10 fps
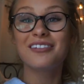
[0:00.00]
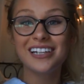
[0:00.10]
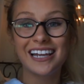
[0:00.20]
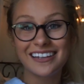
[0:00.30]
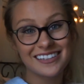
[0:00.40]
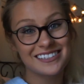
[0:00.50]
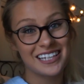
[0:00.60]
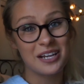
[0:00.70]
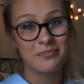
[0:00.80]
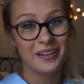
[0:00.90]
really like this
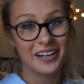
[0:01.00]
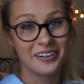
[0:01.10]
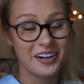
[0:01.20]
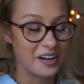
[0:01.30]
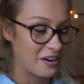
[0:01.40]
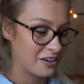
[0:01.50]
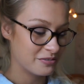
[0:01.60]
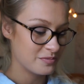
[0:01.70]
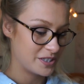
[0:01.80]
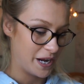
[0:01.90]
day planner. I got
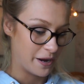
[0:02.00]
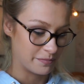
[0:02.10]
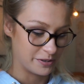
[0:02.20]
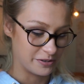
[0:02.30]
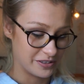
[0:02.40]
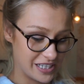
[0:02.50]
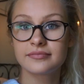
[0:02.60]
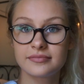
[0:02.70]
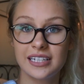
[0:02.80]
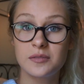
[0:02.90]
it from Chapters.
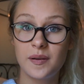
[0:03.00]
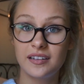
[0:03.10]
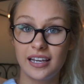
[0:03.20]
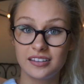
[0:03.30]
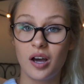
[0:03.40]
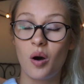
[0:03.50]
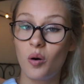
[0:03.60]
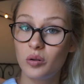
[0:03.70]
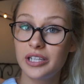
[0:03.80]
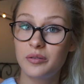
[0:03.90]
It's been like the
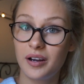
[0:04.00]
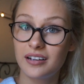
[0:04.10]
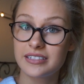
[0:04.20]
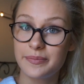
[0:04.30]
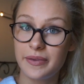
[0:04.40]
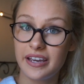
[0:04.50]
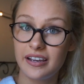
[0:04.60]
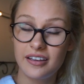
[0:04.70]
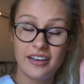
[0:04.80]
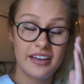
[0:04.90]
holy grail to
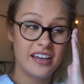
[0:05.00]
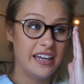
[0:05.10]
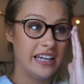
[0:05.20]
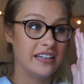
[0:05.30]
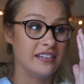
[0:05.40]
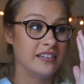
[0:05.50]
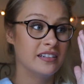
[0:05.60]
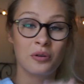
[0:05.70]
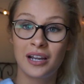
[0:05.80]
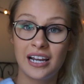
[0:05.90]
me in
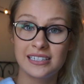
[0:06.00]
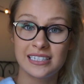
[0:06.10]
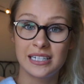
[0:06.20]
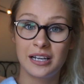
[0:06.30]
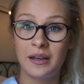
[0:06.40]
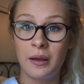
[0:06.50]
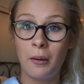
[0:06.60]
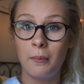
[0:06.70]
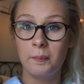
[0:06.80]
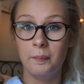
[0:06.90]
organizing
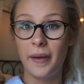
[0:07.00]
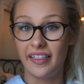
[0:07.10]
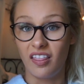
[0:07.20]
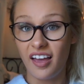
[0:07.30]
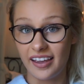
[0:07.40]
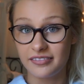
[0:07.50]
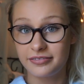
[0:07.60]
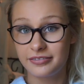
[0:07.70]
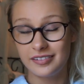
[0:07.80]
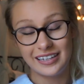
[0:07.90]
my
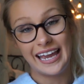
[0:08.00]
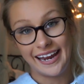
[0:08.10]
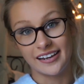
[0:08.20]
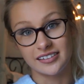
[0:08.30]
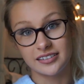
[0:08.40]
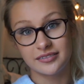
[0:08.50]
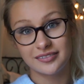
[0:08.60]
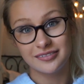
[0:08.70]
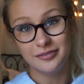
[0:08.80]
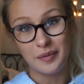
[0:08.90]
life and
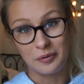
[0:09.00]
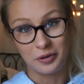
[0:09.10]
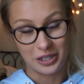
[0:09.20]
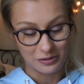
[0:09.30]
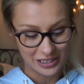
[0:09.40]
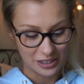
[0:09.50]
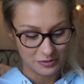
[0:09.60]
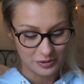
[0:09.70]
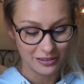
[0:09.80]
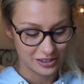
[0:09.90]
my workout
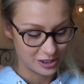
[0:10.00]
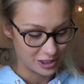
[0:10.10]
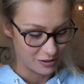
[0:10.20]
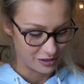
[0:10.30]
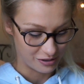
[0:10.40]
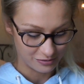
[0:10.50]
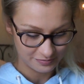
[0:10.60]
schedule. I'll just show you.